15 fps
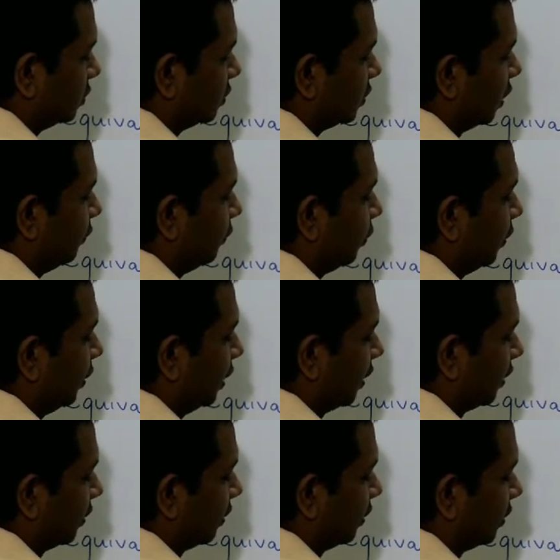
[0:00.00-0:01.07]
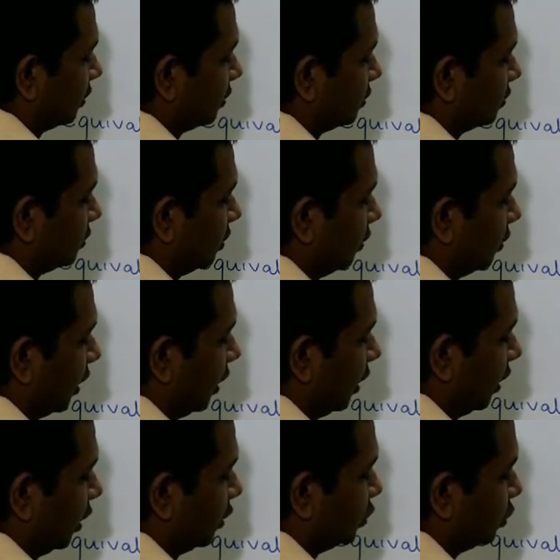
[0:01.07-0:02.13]
sulfuric acid okay
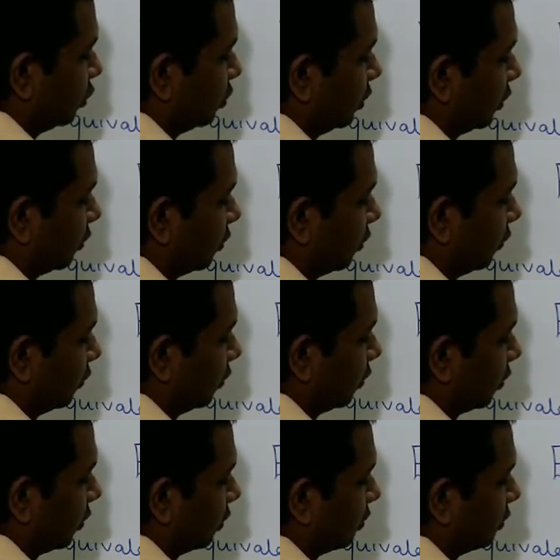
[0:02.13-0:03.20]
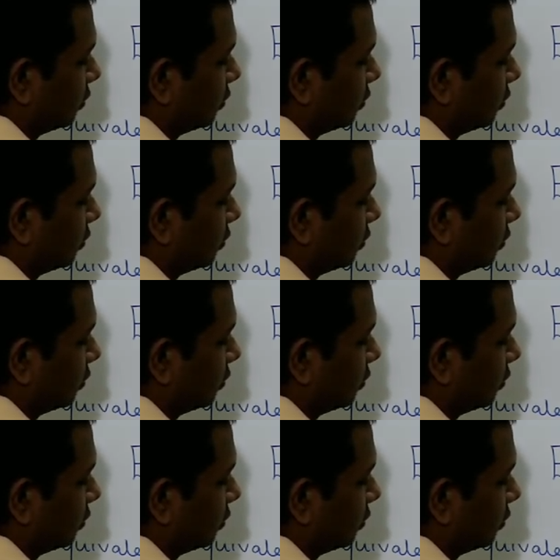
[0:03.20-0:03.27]
H2SO4